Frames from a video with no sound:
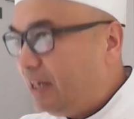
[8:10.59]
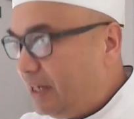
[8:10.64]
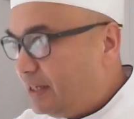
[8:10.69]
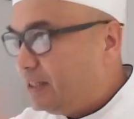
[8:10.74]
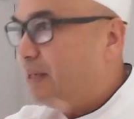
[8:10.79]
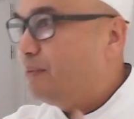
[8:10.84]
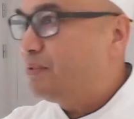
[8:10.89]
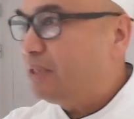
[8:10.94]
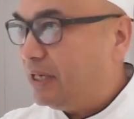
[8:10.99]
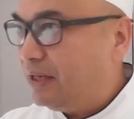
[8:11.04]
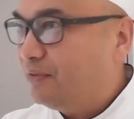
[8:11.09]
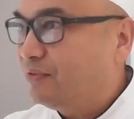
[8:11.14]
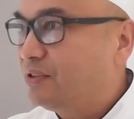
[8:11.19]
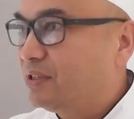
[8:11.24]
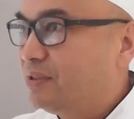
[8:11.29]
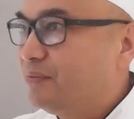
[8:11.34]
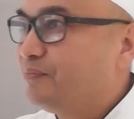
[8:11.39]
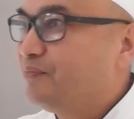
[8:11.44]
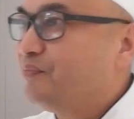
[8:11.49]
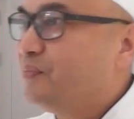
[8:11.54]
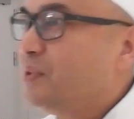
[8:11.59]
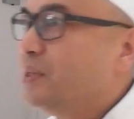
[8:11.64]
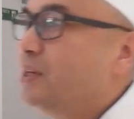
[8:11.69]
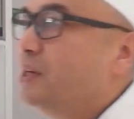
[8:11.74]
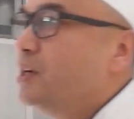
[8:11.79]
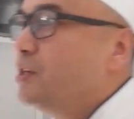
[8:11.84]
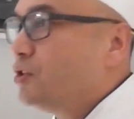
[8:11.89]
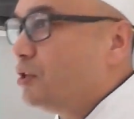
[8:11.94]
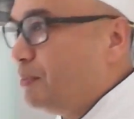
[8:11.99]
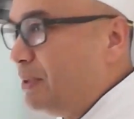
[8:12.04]
eat themselves.
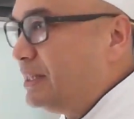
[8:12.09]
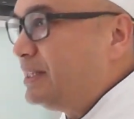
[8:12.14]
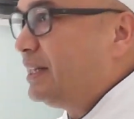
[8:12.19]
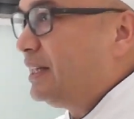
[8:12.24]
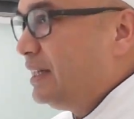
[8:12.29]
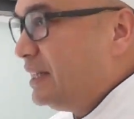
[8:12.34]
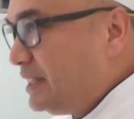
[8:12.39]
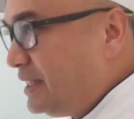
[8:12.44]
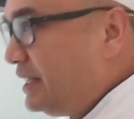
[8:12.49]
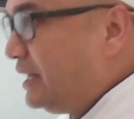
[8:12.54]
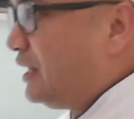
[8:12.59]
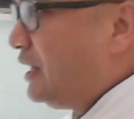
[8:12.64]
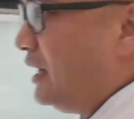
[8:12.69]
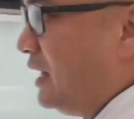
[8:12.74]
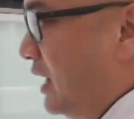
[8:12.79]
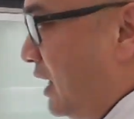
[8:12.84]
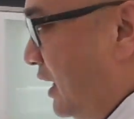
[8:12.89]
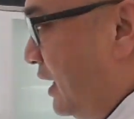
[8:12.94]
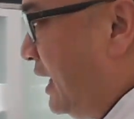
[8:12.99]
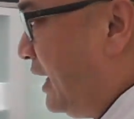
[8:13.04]
So basically it's like a